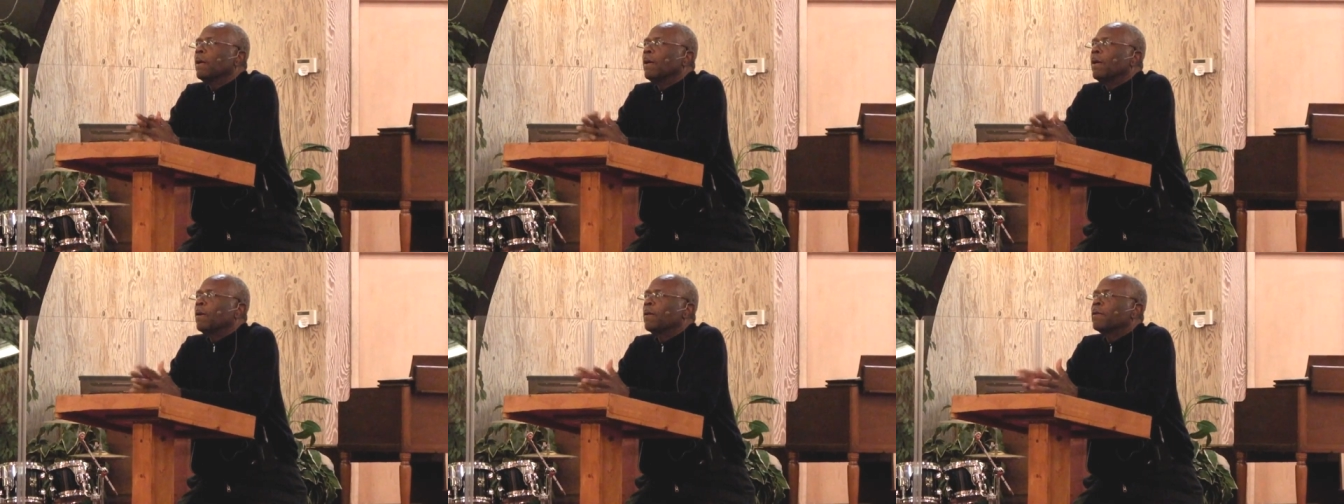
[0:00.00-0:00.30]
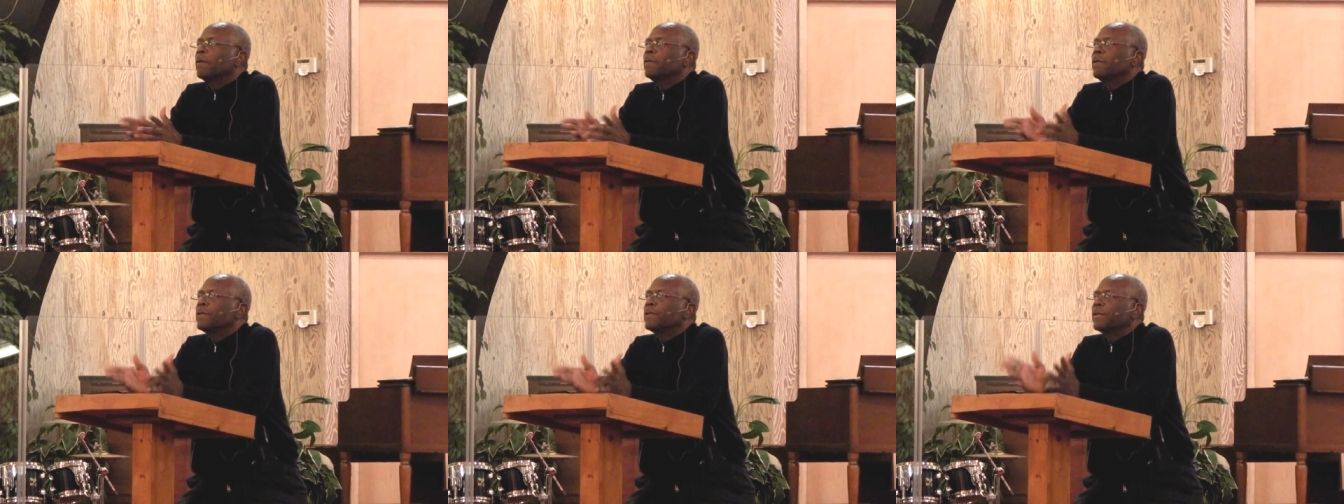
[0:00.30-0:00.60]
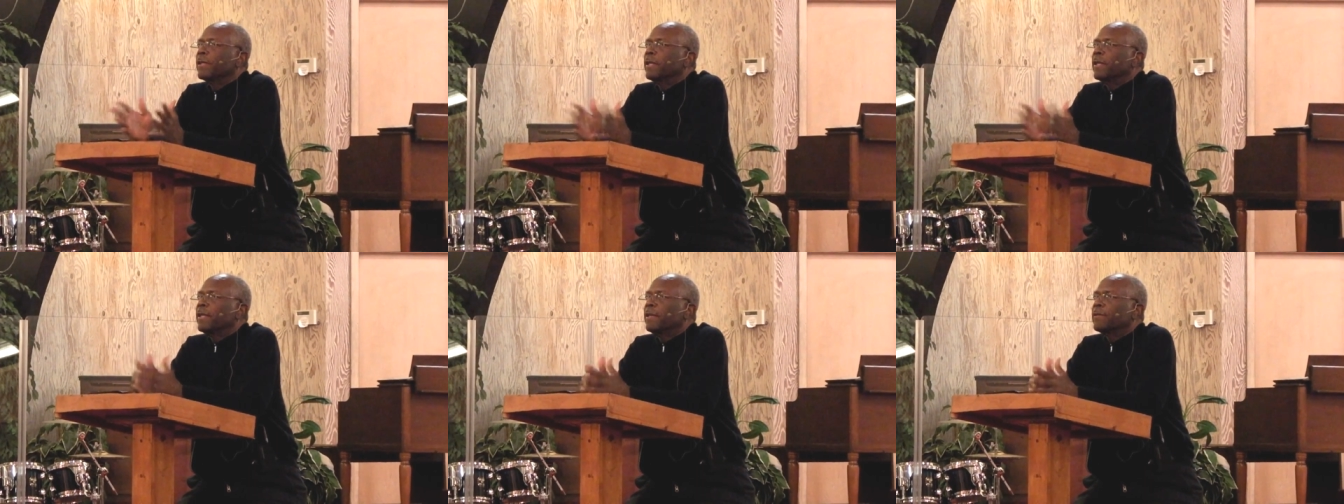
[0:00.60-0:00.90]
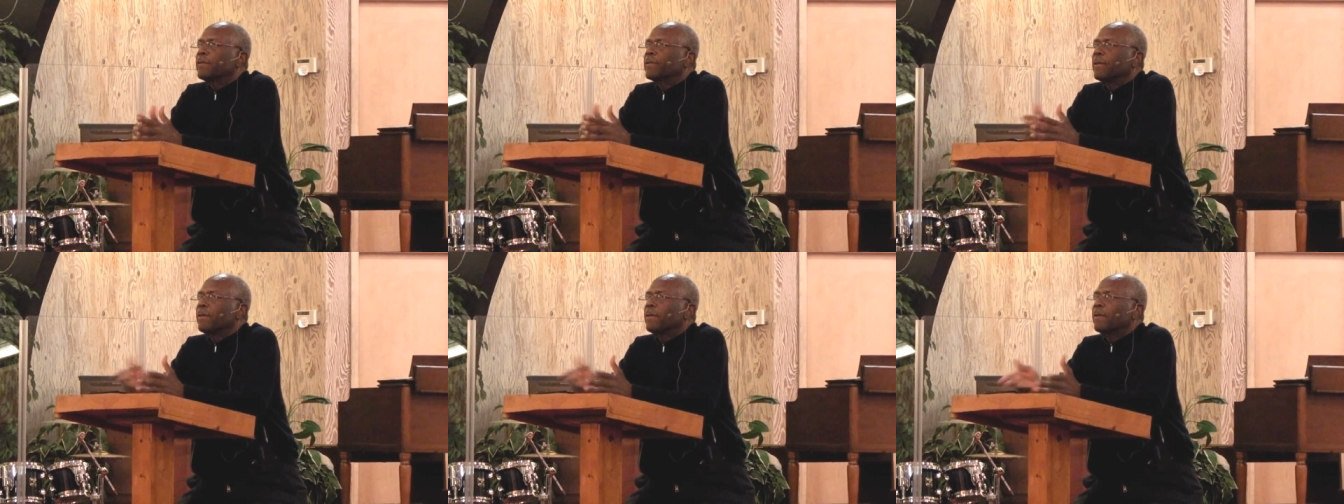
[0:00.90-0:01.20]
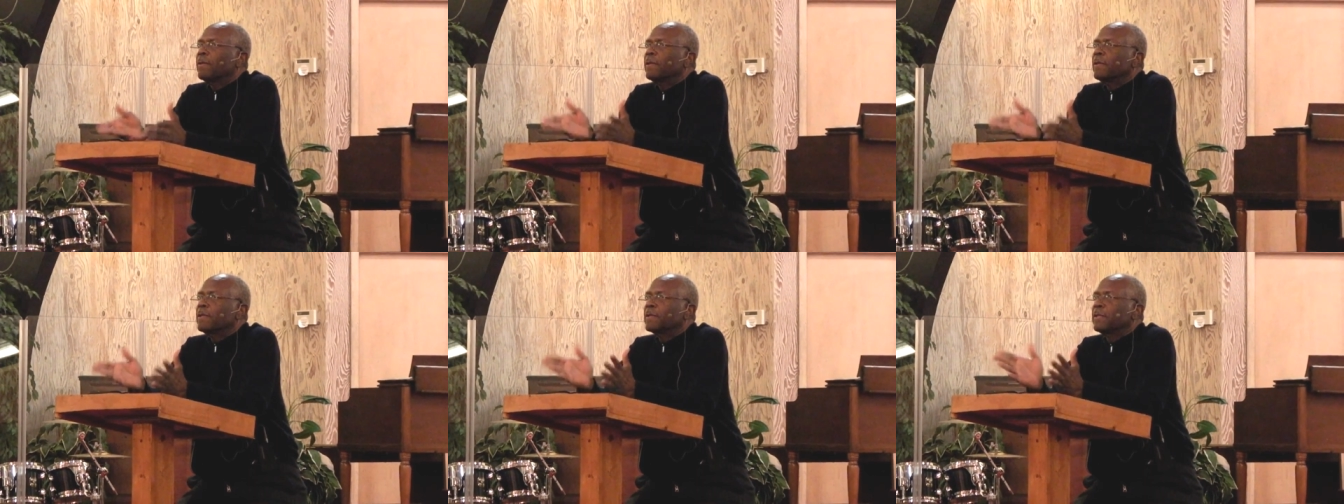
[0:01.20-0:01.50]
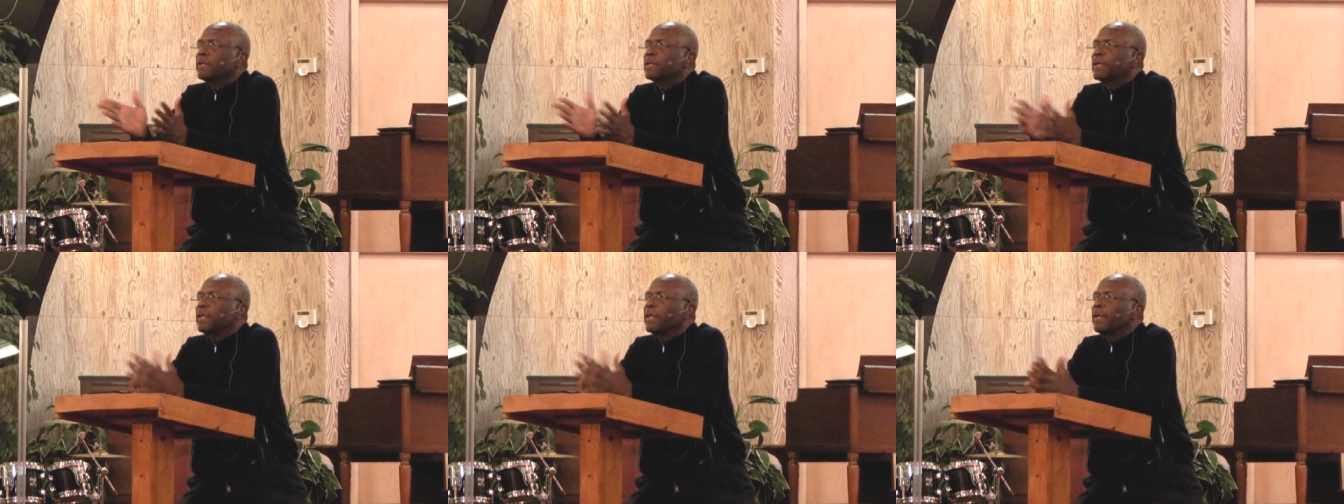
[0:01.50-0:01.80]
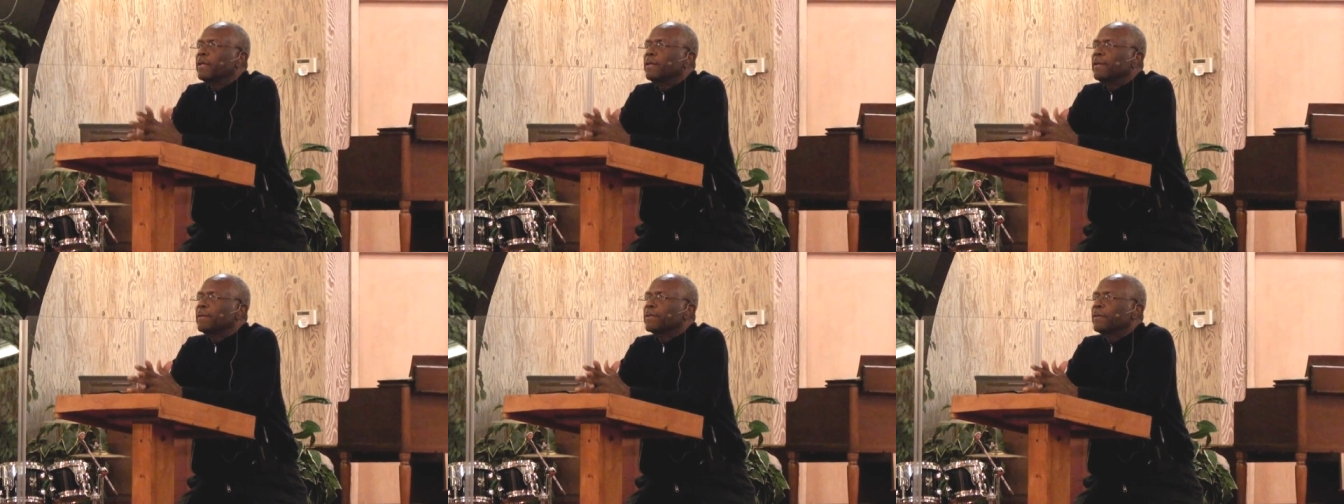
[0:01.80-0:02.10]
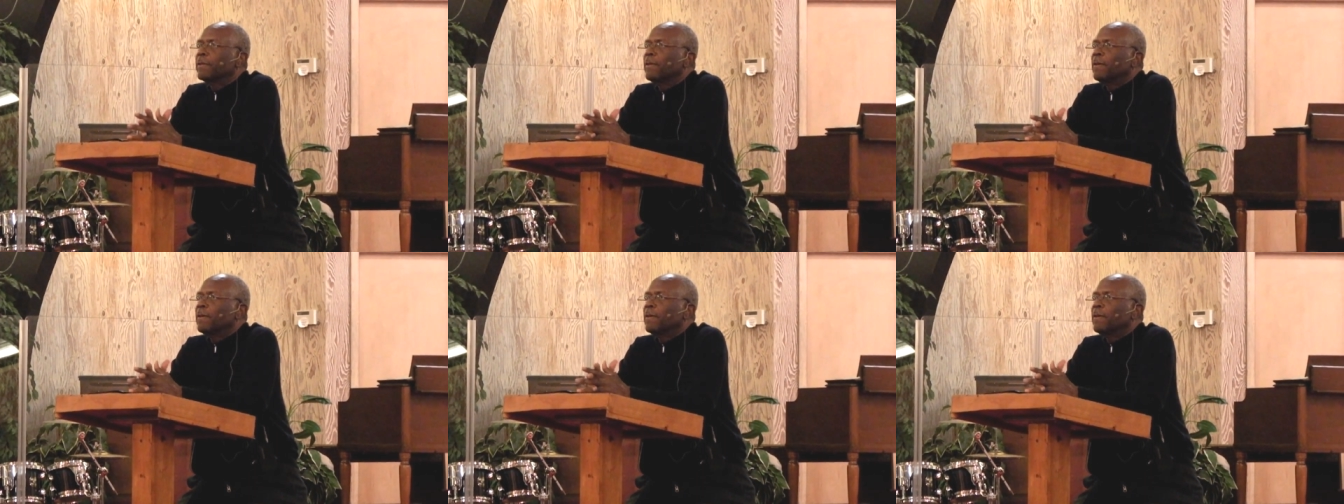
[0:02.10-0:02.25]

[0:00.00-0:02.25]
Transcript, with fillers: All of these are gifts, all of these are talents,